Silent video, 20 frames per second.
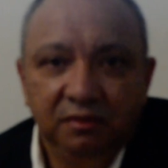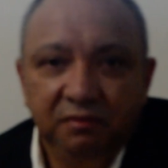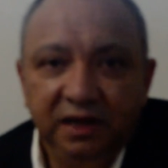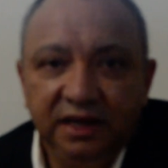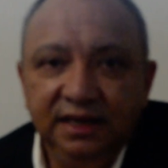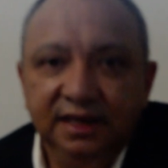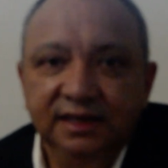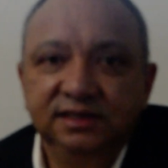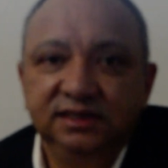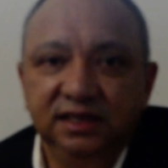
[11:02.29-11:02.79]

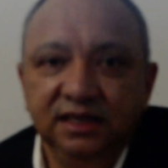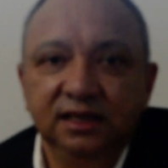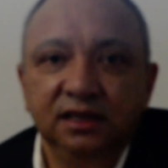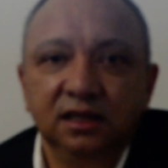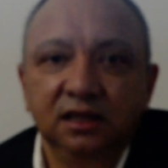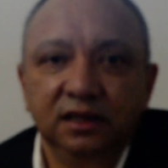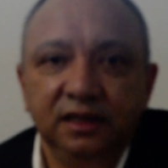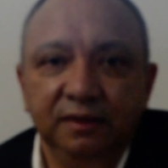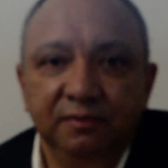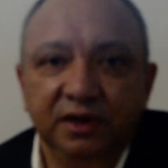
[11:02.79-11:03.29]
mainly
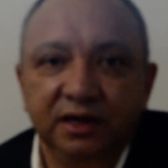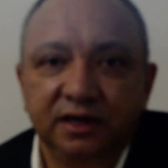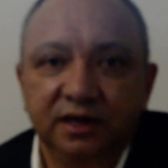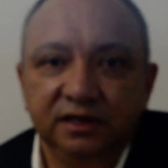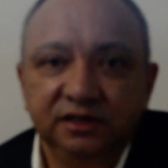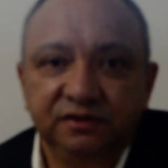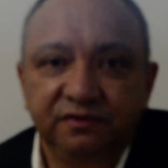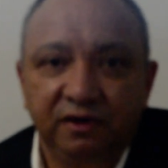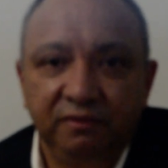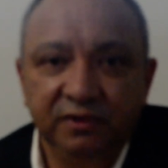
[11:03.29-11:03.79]
single
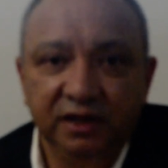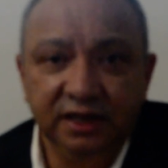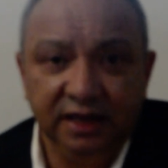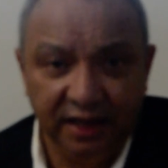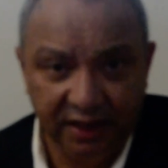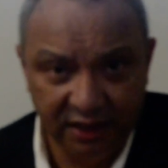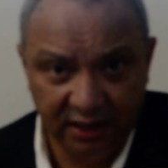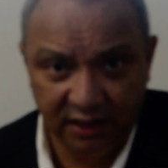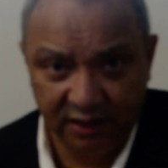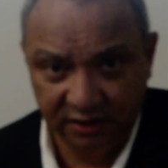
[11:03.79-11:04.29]
immigrants from the
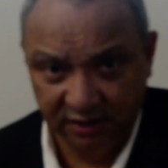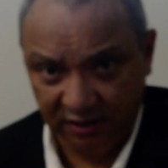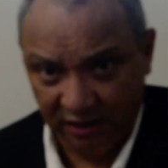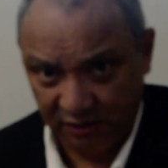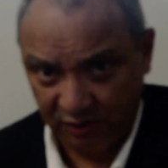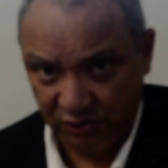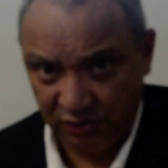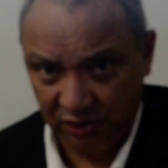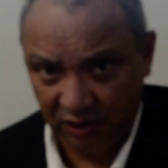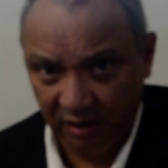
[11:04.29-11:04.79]
Netherlands
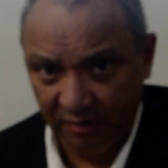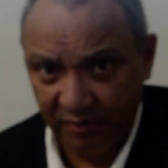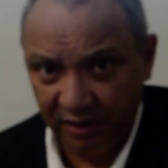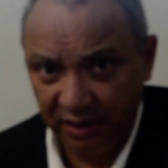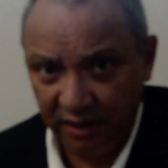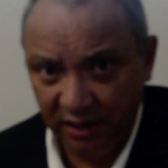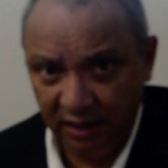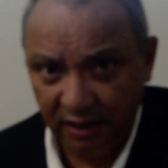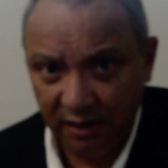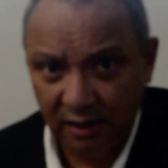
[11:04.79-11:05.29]
and
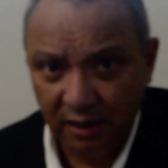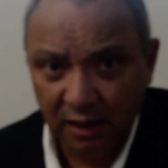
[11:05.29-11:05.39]
Germany,